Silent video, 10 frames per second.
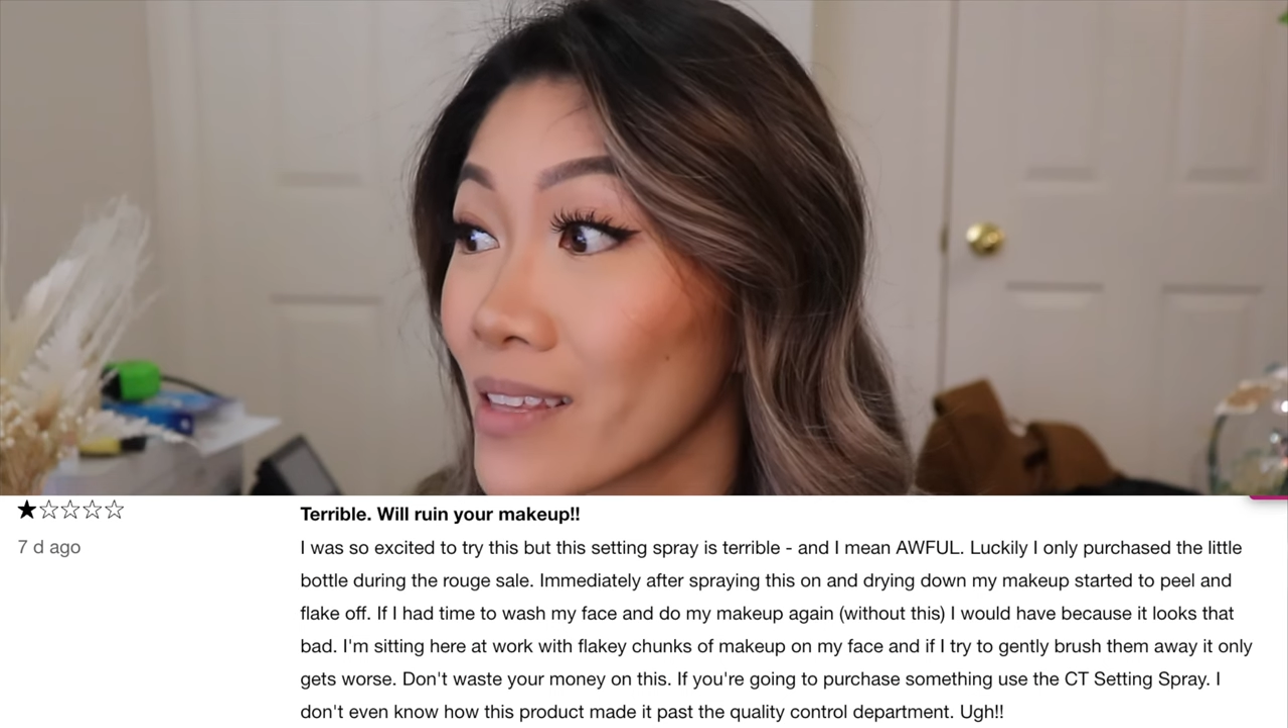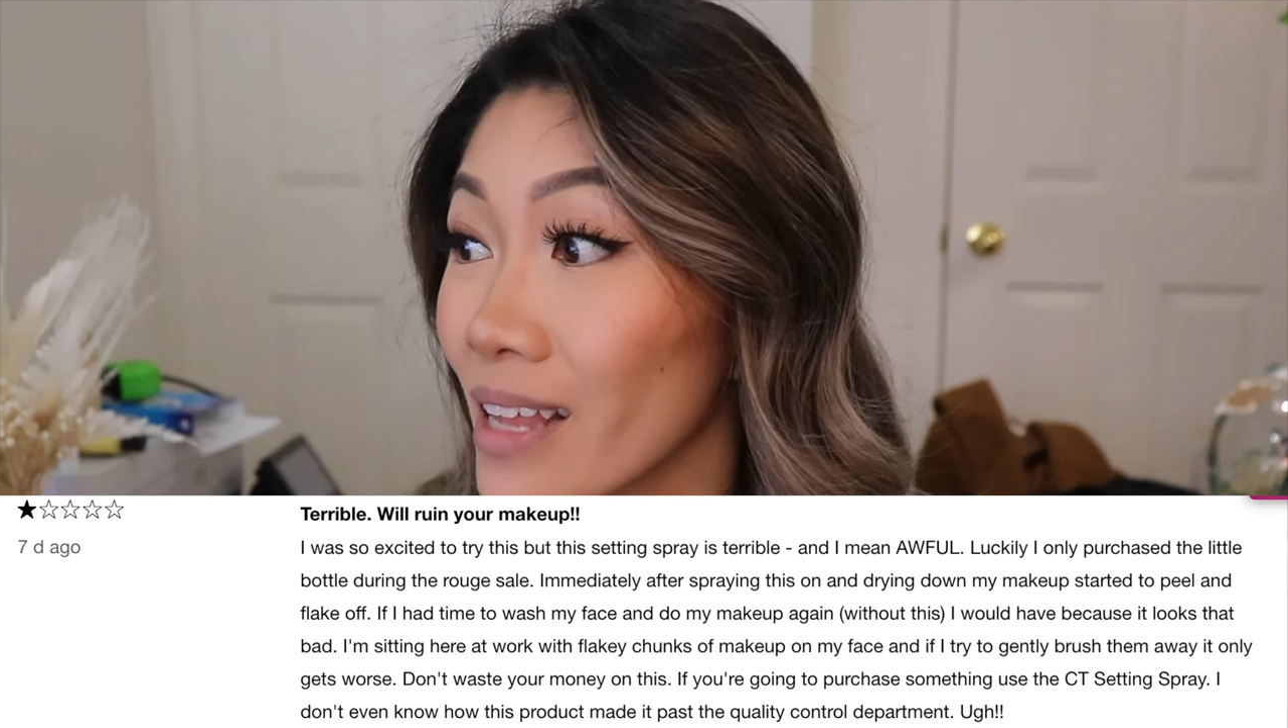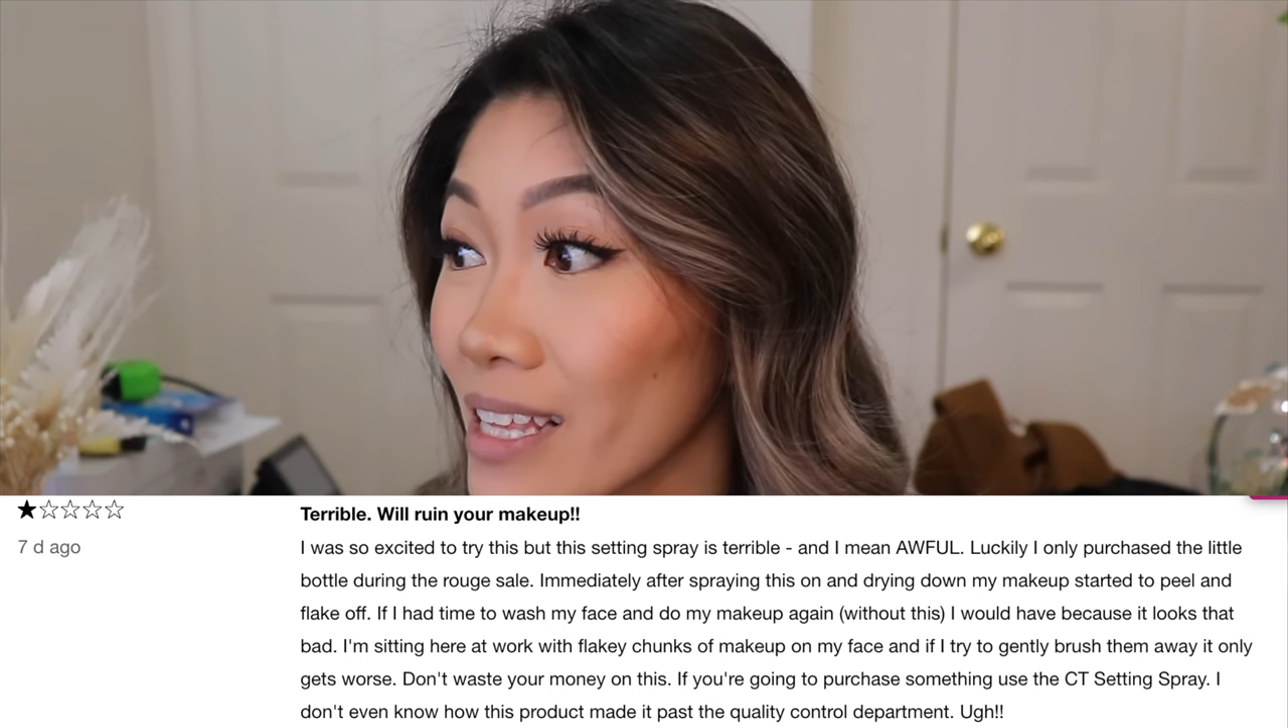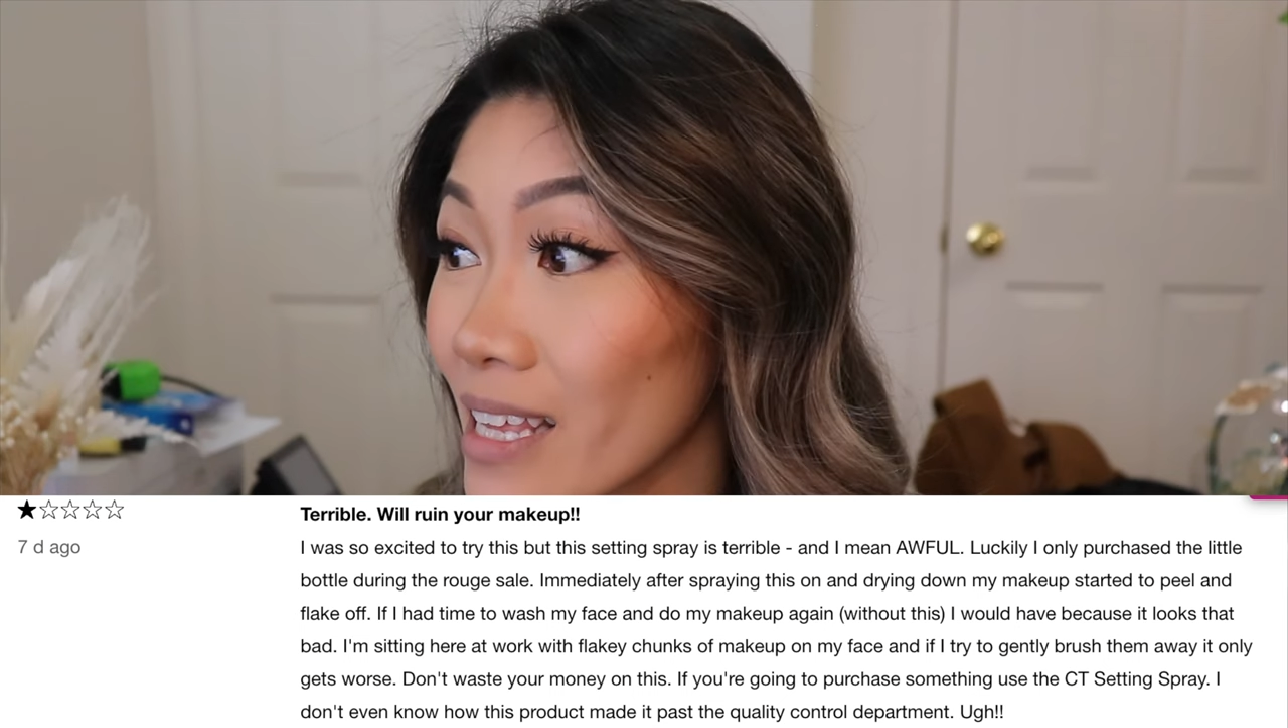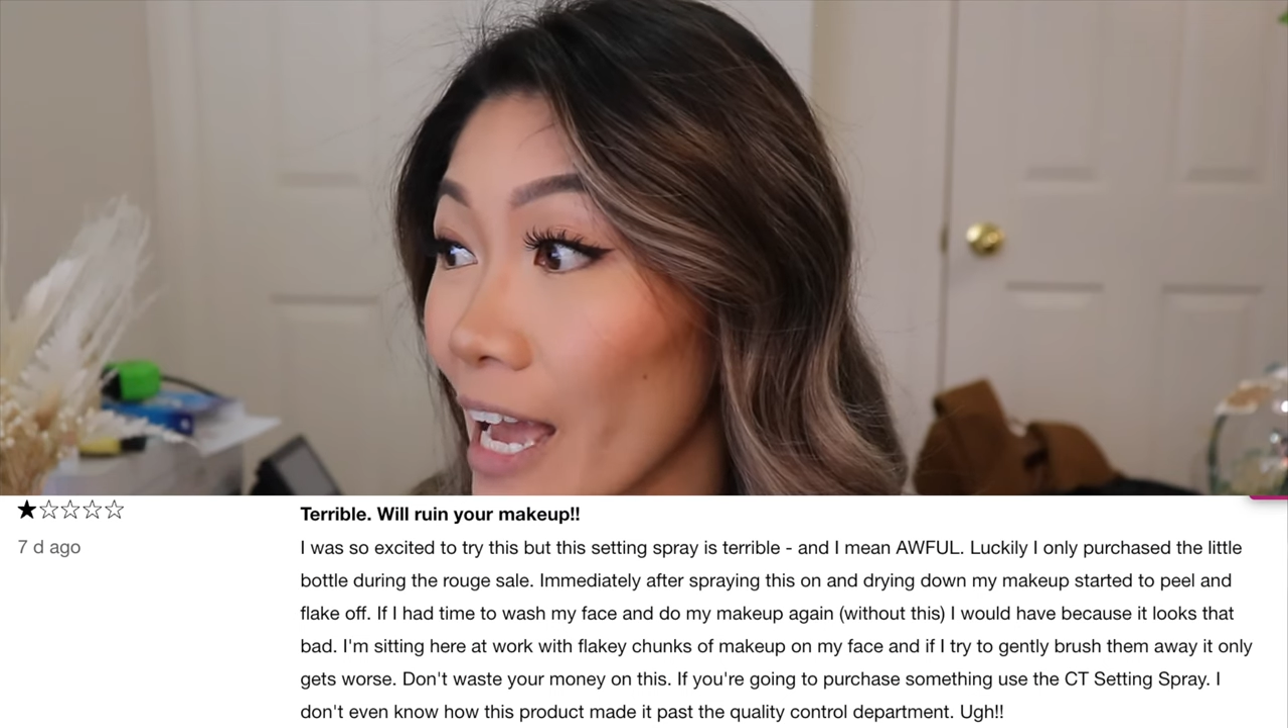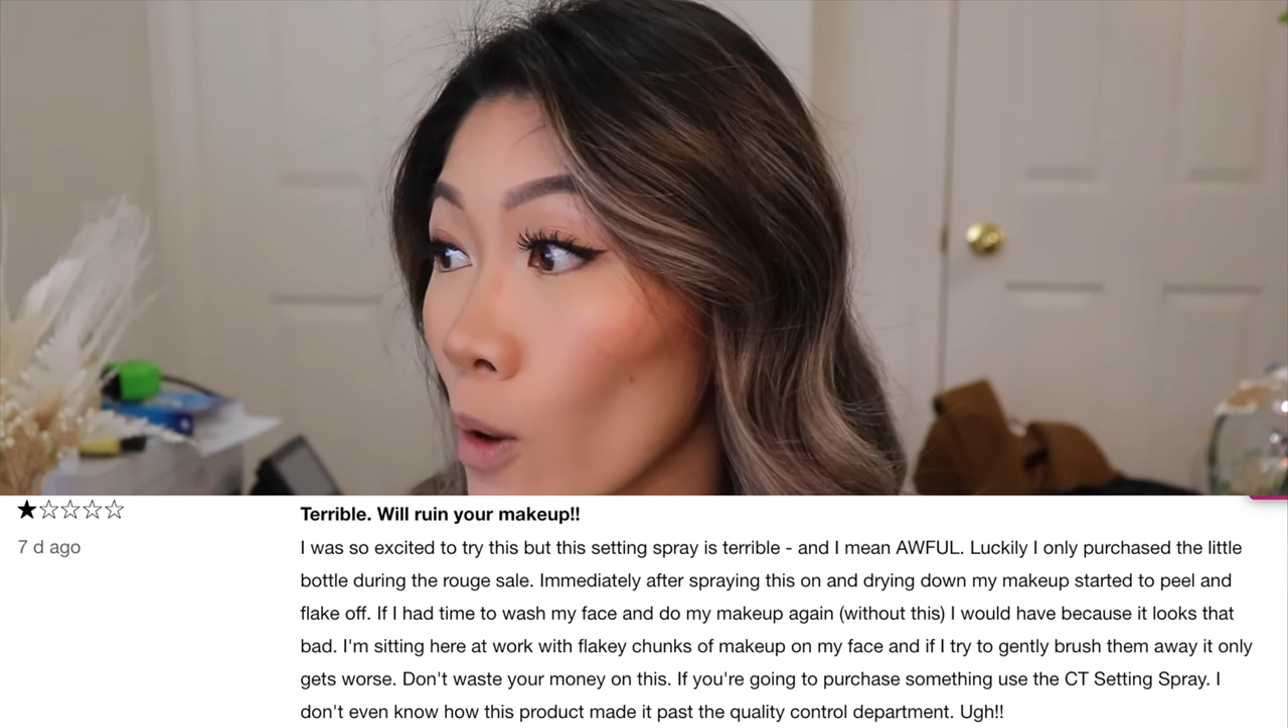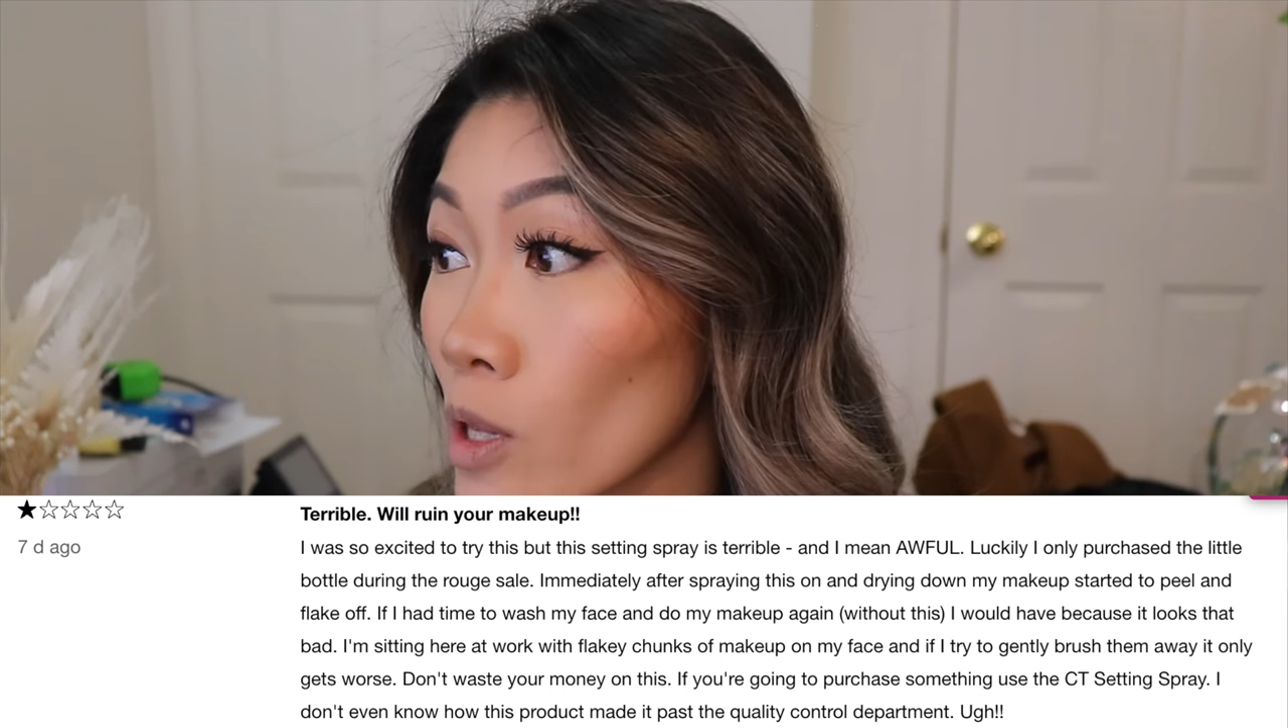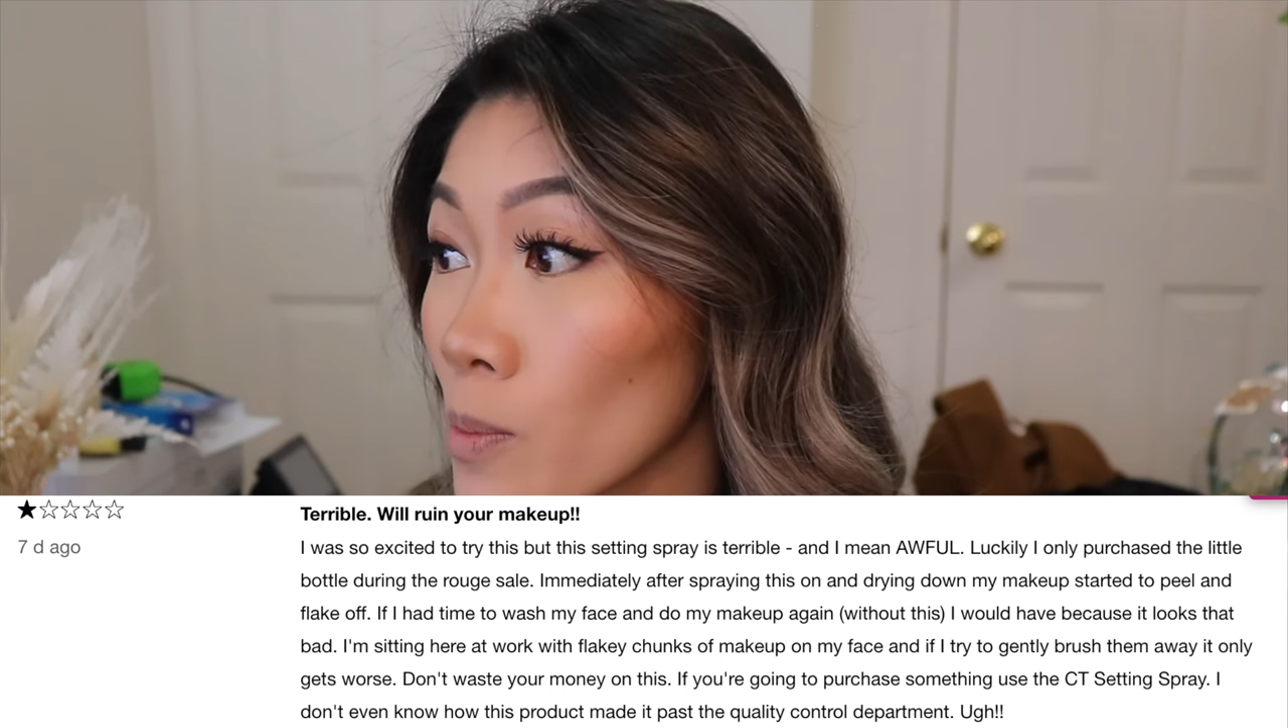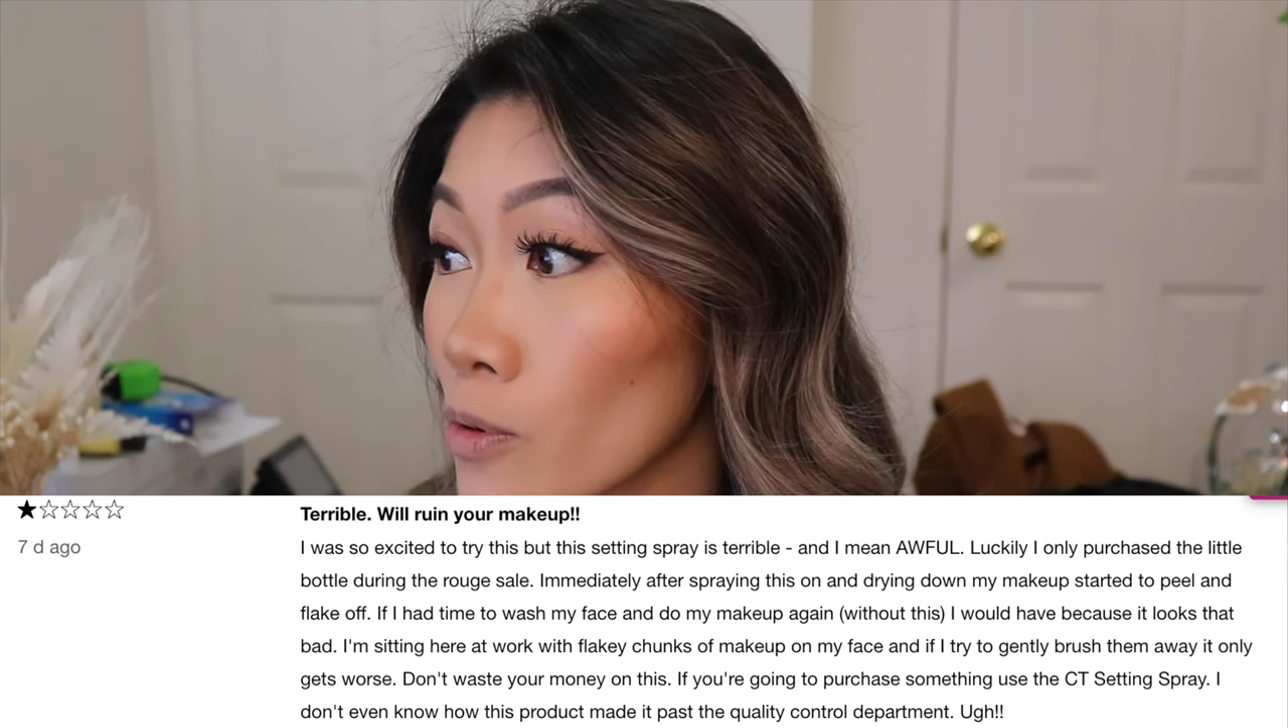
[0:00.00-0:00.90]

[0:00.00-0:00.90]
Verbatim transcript: Luckily, I only